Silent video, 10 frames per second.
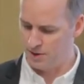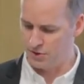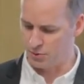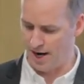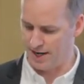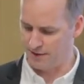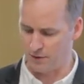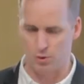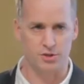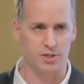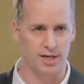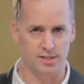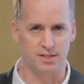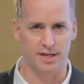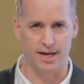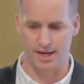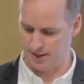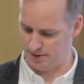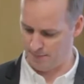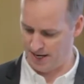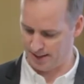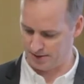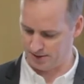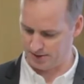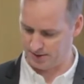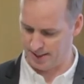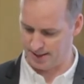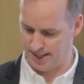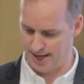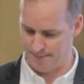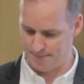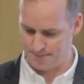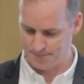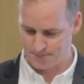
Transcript: do writing for Christianity Today and other magazines like that.